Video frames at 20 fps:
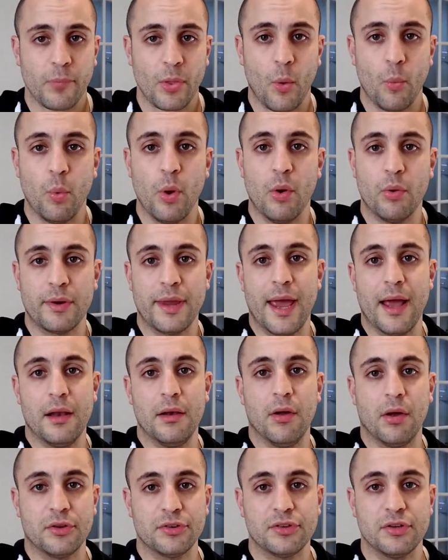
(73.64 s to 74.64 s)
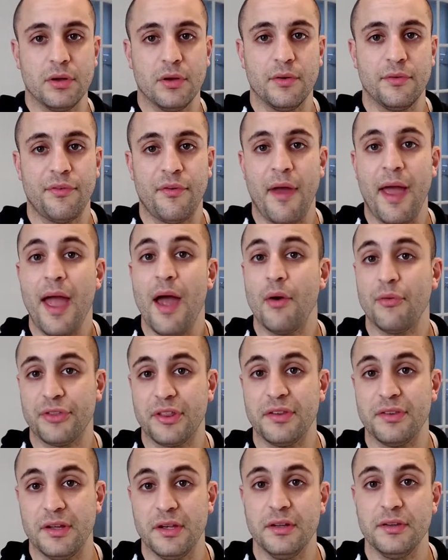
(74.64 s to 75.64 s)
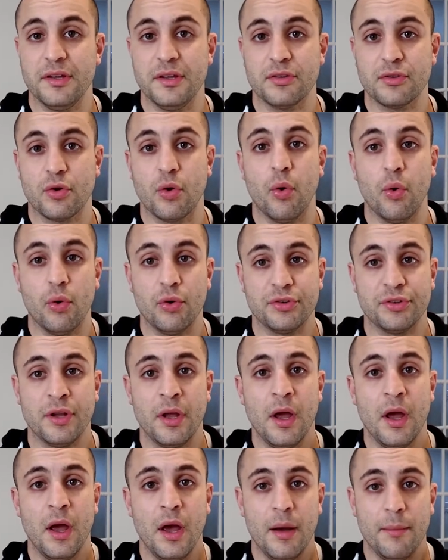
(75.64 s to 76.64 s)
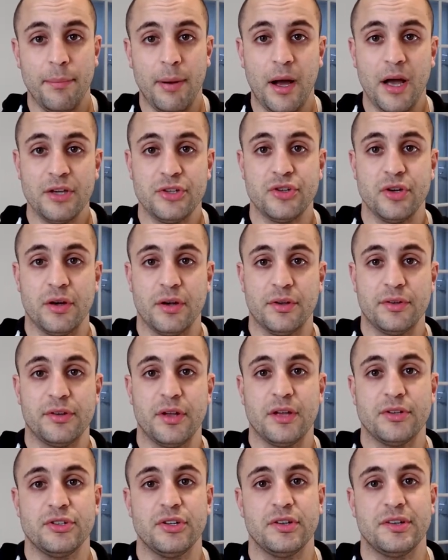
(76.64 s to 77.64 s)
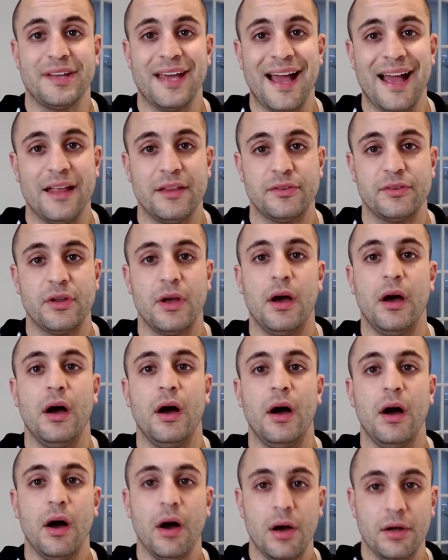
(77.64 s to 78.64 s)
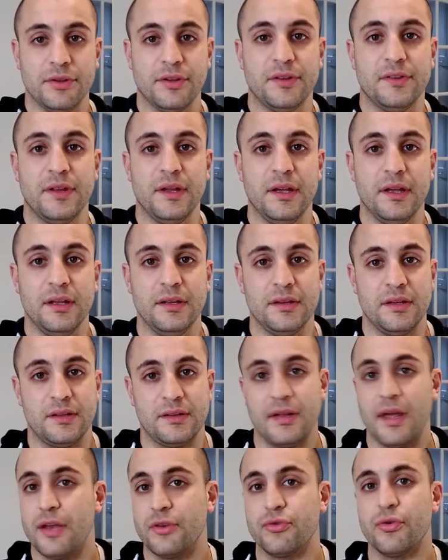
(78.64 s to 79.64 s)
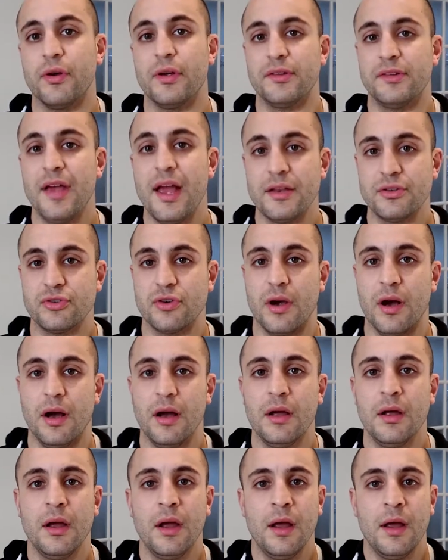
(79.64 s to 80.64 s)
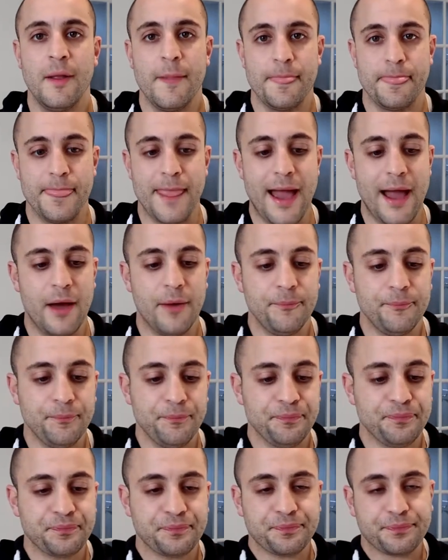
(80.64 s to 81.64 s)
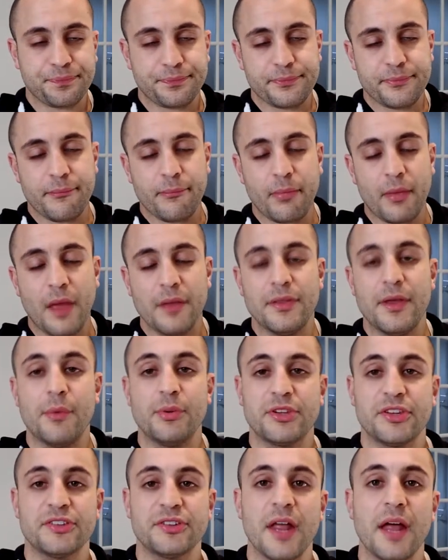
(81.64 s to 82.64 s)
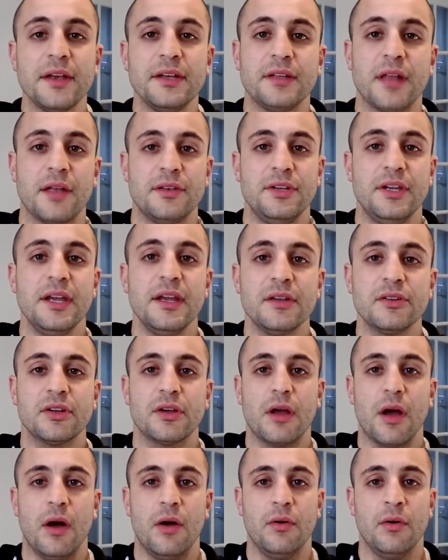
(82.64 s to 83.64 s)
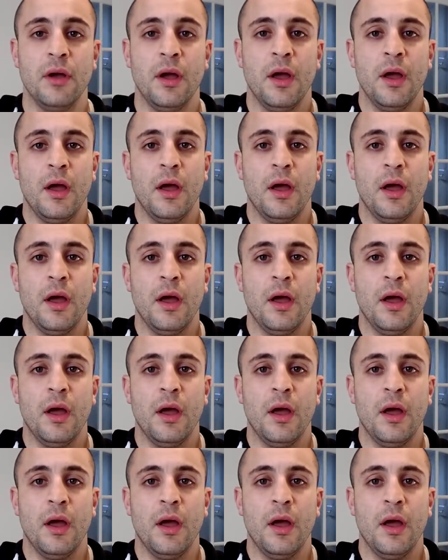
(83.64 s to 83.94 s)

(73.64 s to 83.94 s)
We'll get lots of health diseases caused by sugar, such as cancer, heart disease, etc, et cetera. Now, there was a study done years ago